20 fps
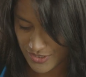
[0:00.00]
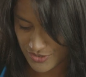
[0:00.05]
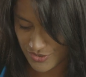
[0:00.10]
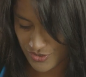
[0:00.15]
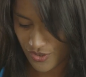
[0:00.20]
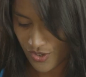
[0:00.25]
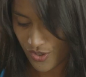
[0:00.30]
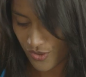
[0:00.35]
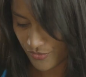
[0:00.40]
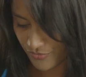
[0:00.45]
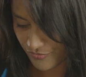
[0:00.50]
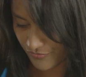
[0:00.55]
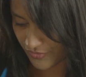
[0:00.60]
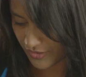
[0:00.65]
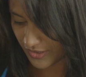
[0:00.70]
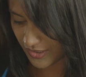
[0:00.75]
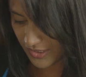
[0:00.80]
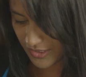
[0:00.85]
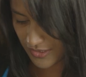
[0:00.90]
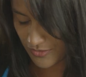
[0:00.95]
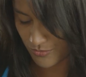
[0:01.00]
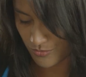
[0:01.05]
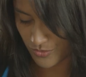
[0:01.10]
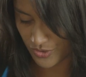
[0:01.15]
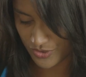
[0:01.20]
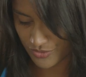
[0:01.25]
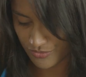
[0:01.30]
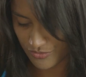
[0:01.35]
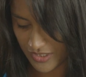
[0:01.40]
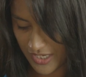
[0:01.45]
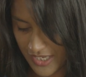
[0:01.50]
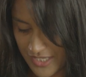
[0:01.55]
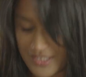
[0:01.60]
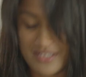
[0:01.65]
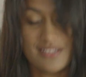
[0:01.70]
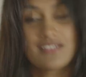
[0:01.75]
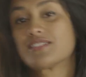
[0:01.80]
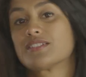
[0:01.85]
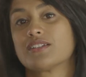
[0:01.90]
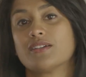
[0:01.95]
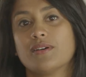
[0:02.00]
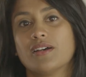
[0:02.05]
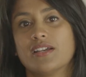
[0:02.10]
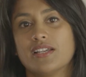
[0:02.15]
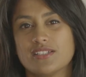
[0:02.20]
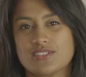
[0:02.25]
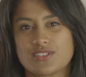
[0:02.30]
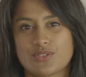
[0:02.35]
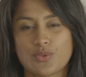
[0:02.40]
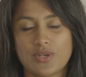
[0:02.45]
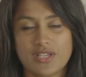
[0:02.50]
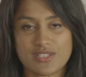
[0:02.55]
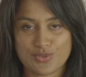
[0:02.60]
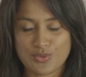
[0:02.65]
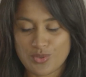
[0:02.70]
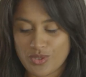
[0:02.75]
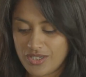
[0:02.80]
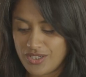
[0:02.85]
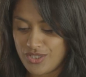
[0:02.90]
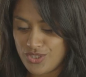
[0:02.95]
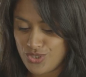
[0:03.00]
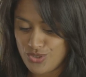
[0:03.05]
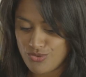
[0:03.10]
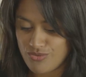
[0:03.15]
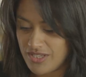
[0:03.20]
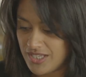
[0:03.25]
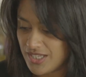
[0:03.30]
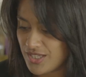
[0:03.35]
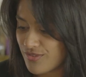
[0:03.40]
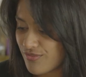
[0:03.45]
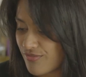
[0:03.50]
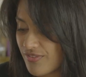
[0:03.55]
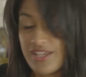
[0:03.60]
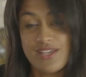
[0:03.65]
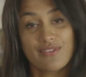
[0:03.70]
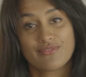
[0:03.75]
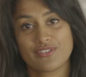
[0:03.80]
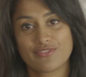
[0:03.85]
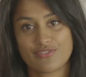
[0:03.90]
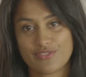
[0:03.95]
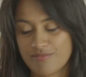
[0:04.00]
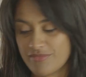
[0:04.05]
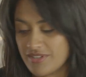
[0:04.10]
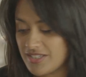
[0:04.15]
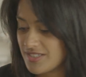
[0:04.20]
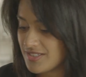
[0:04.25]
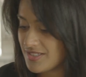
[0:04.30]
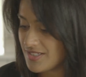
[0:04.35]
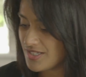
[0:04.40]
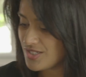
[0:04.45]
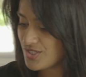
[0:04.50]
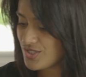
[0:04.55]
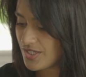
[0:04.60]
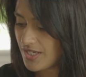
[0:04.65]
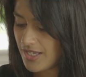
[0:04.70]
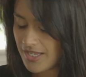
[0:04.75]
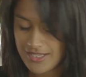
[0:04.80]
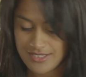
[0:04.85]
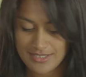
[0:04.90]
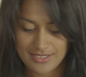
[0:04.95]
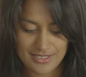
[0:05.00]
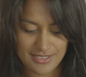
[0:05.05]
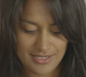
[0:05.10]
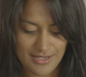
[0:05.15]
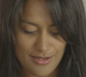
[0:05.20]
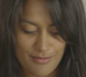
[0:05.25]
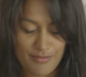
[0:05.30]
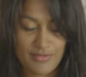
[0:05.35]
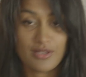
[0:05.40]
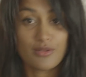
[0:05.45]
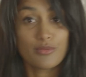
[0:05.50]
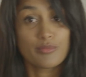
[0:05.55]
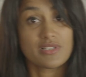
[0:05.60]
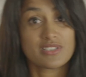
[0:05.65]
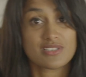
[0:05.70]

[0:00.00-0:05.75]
So hopefully what you'll get is quite a unique flavour from this dish, and it'll be